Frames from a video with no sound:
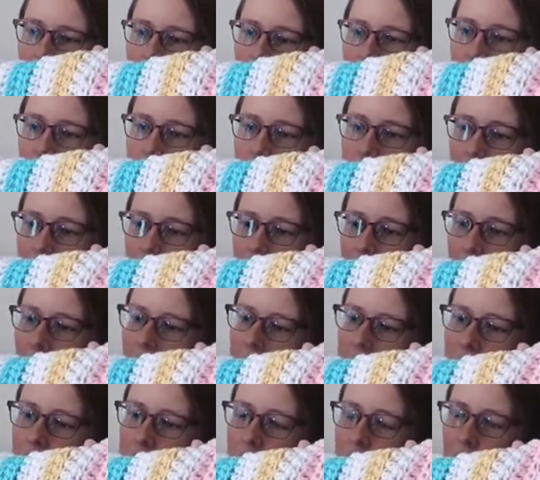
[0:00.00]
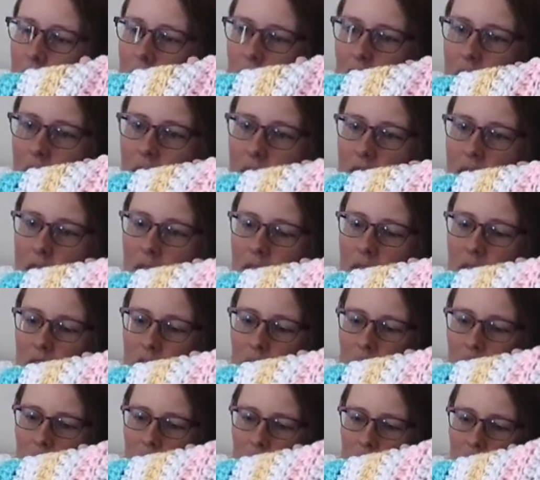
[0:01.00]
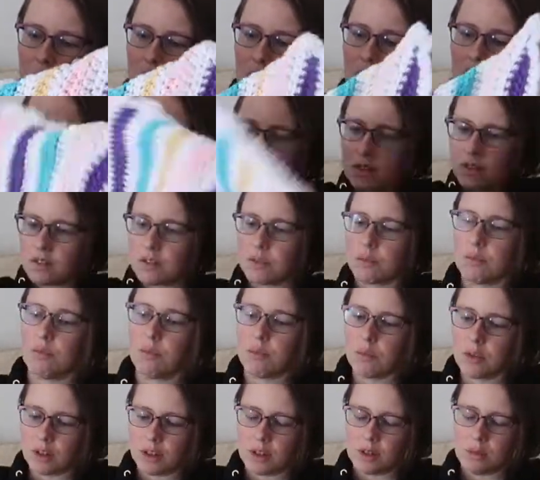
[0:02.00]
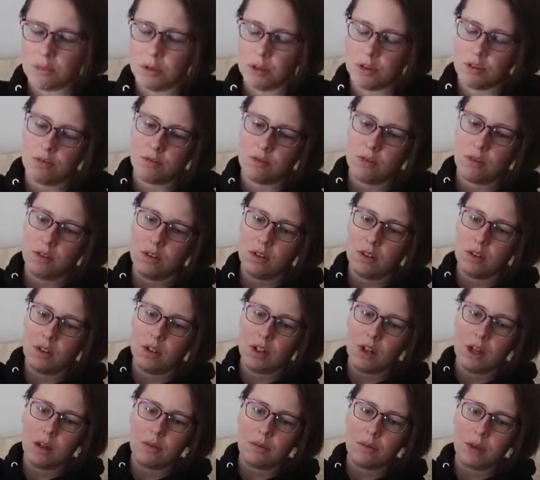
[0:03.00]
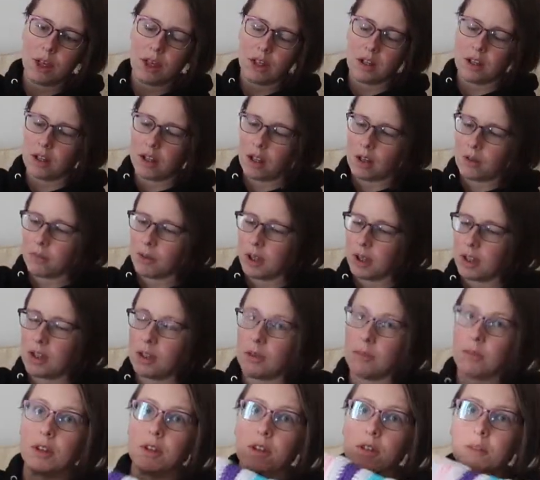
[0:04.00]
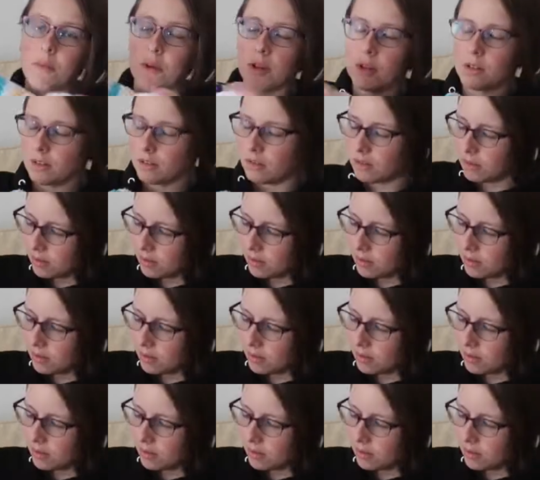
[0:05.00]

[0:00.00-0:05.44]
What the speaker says: like just in case. Like, this is really beautiful. I might keep this one.